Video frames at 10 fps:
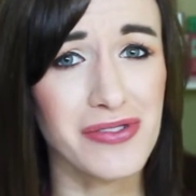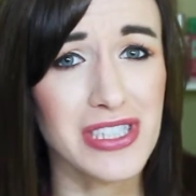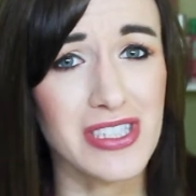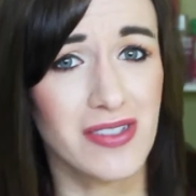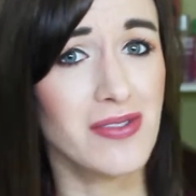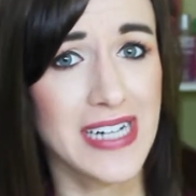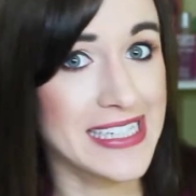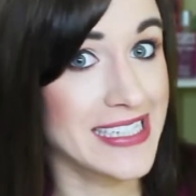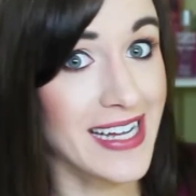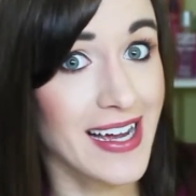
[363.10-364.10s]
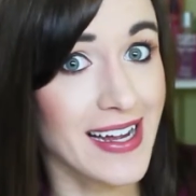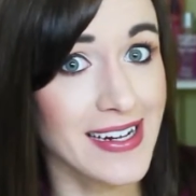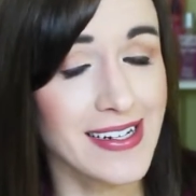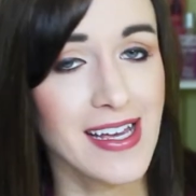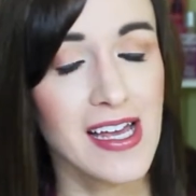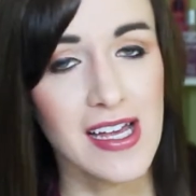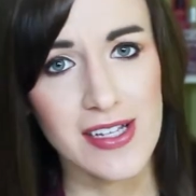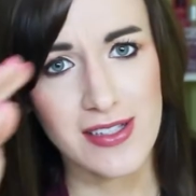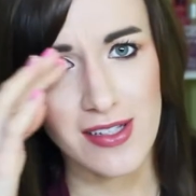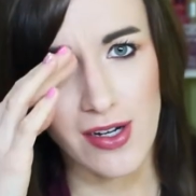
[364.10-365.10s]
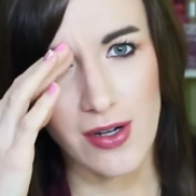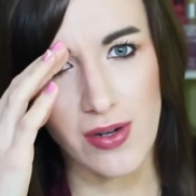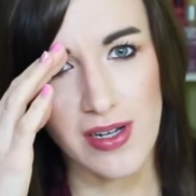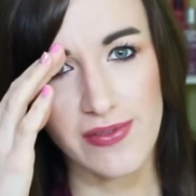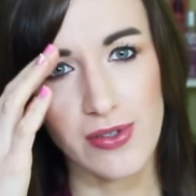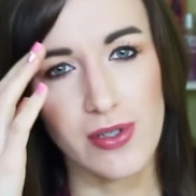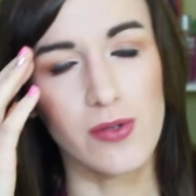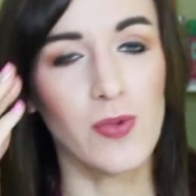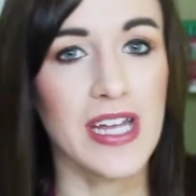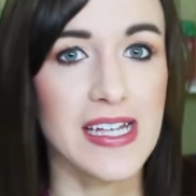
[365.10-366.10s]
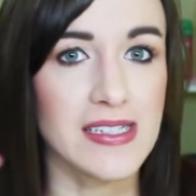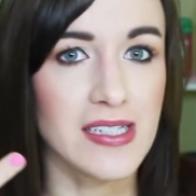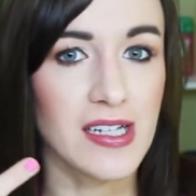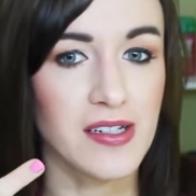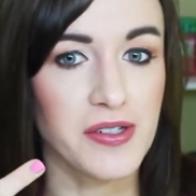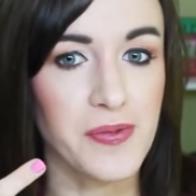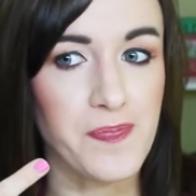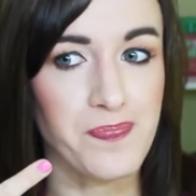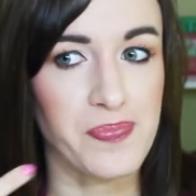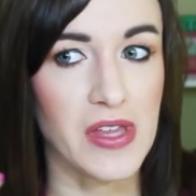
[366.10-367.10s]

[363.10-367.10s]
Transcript: only $2.99. So, and if you can wait until